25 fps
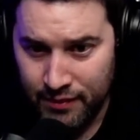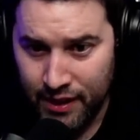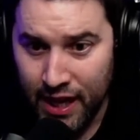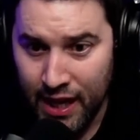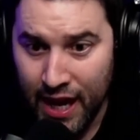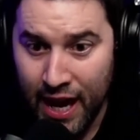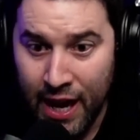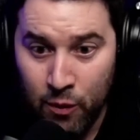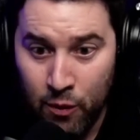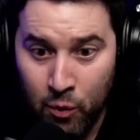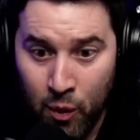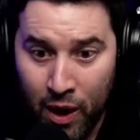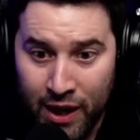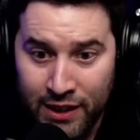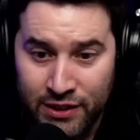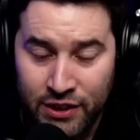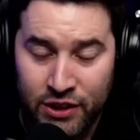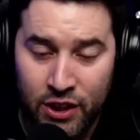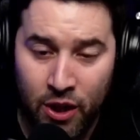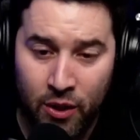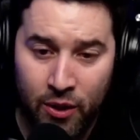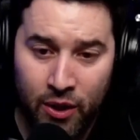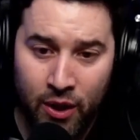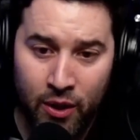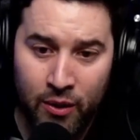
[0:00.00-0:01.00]
and Juan
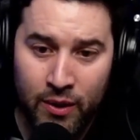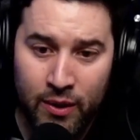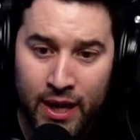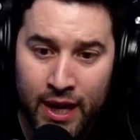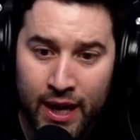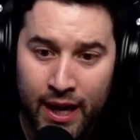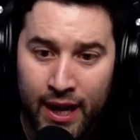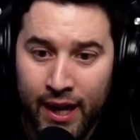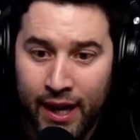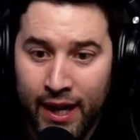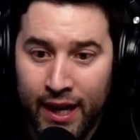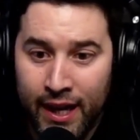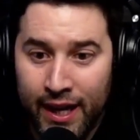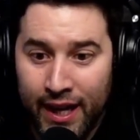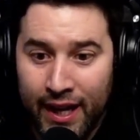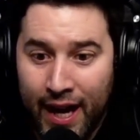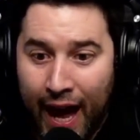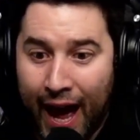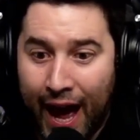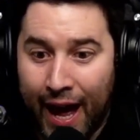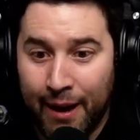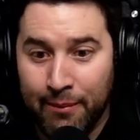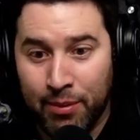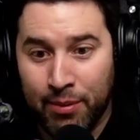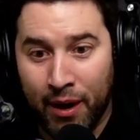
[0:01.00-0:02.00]
Soto,
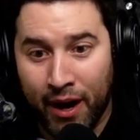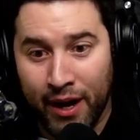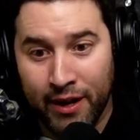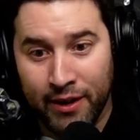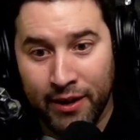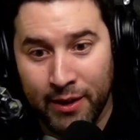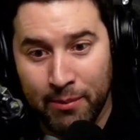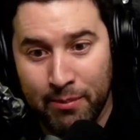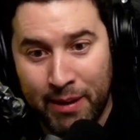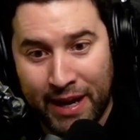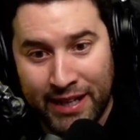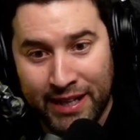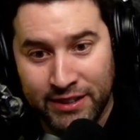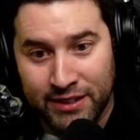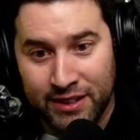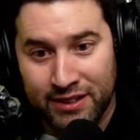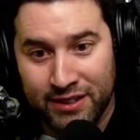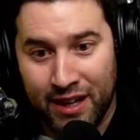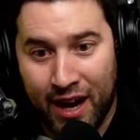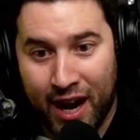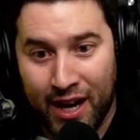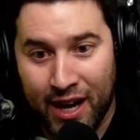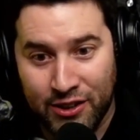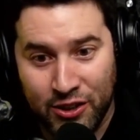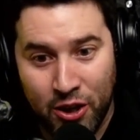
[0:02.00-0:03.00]
had probably the best
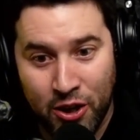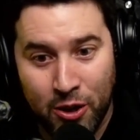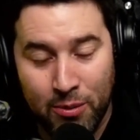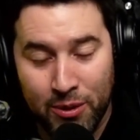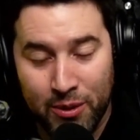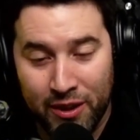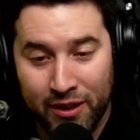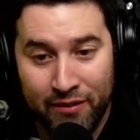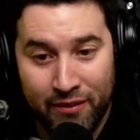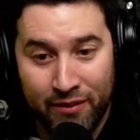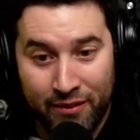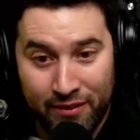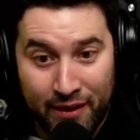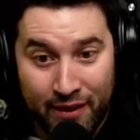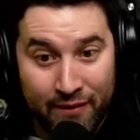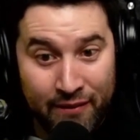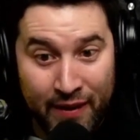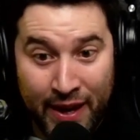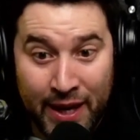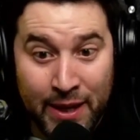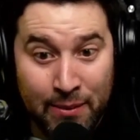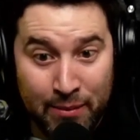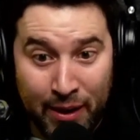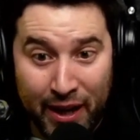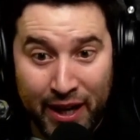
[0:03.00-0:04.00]
October of
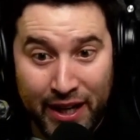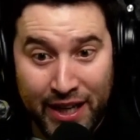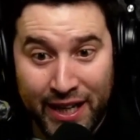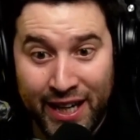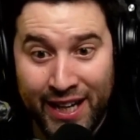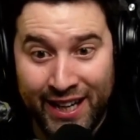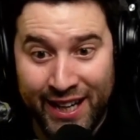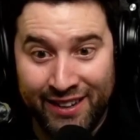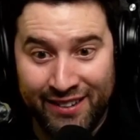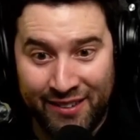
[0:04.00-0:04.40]
anybody,